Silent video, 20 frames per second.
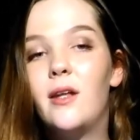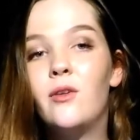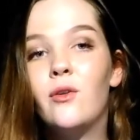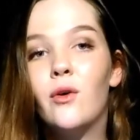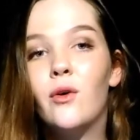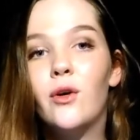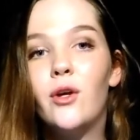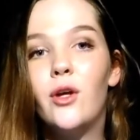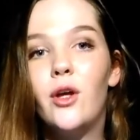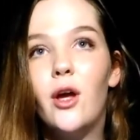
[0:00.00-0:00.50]

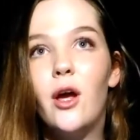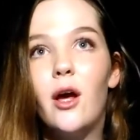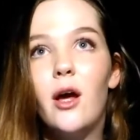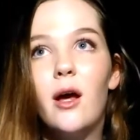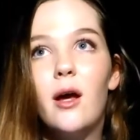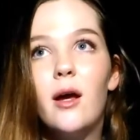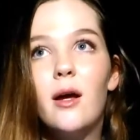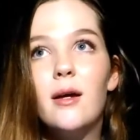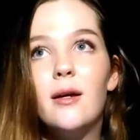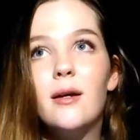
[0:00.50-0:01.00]
Now,
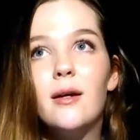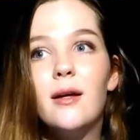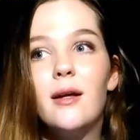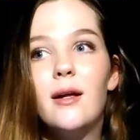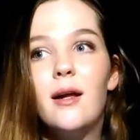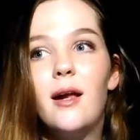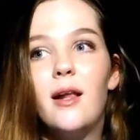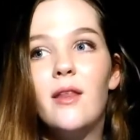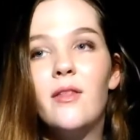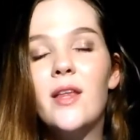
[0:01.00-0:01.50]

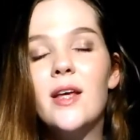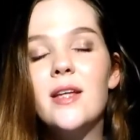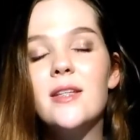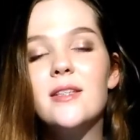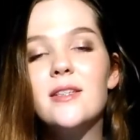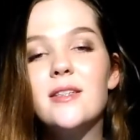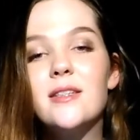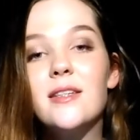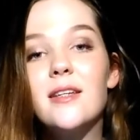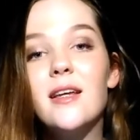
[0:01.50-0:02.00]

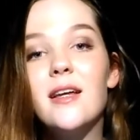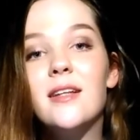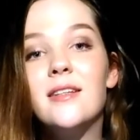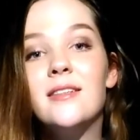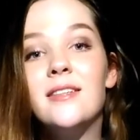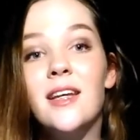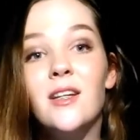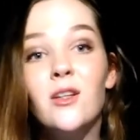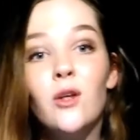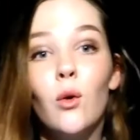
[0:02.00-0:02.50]
this
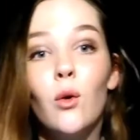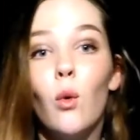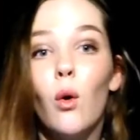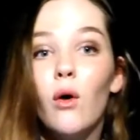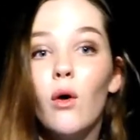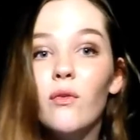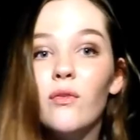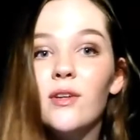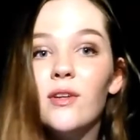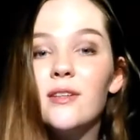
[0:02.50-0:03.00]
did
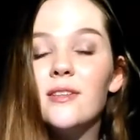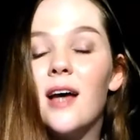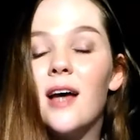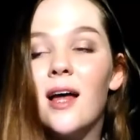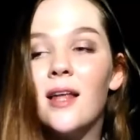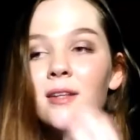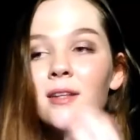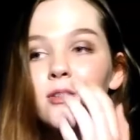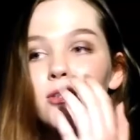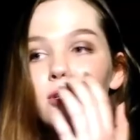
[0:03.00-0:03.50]
go off on a
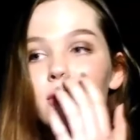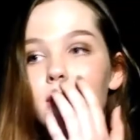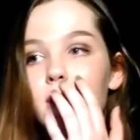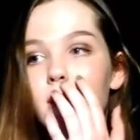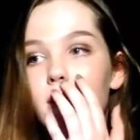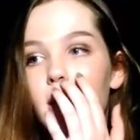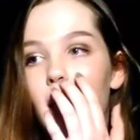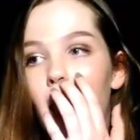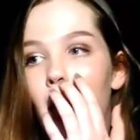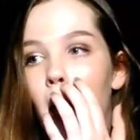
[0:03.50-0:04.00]

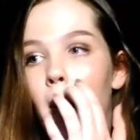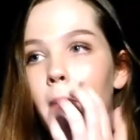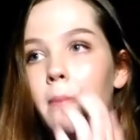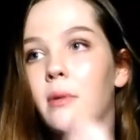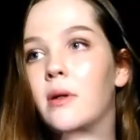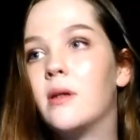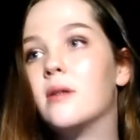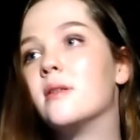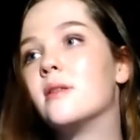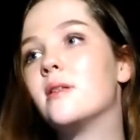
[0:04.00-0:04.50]
tangent
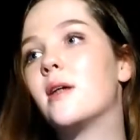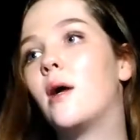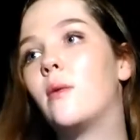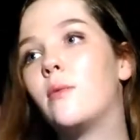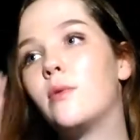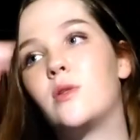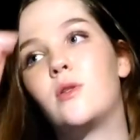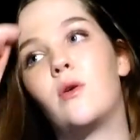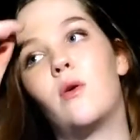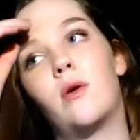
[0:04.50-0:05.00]
because
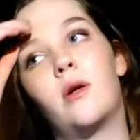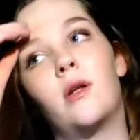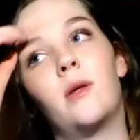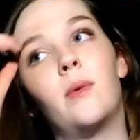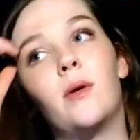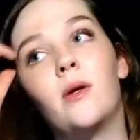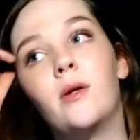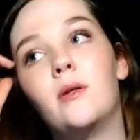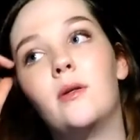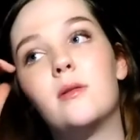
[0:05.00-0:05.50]
I was
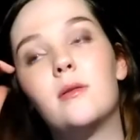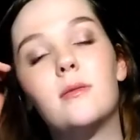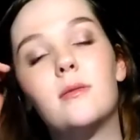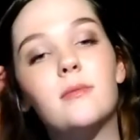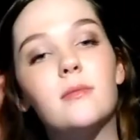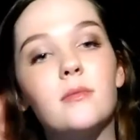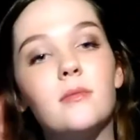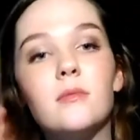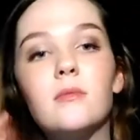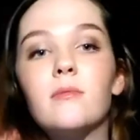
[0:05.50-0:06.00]
talking about,
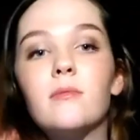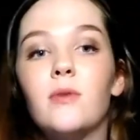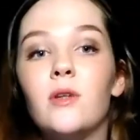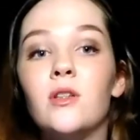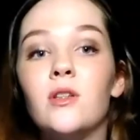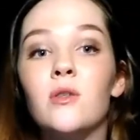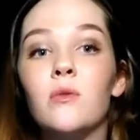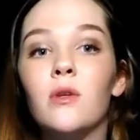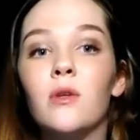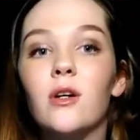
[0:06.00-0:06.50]

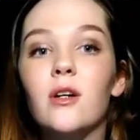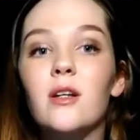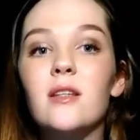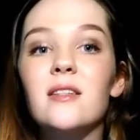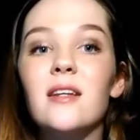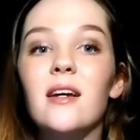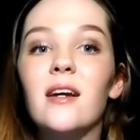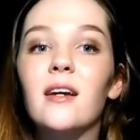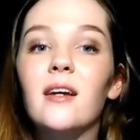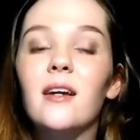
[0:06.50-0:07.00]
but you don't look
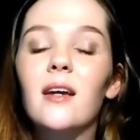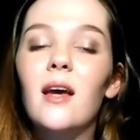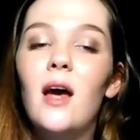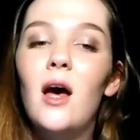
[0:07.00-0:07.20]
sick.